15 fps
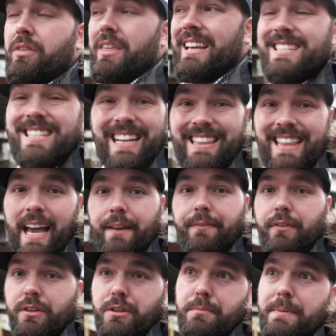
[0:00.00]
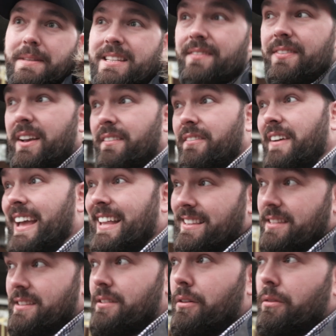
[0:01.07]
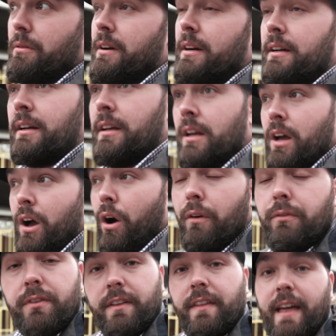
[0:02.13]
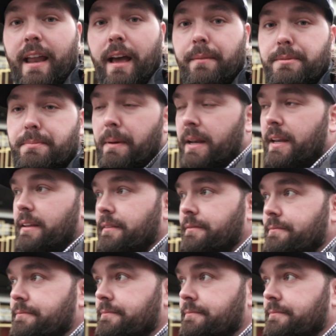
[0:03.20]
things like that for specific events. So hopefully that helps, buddy.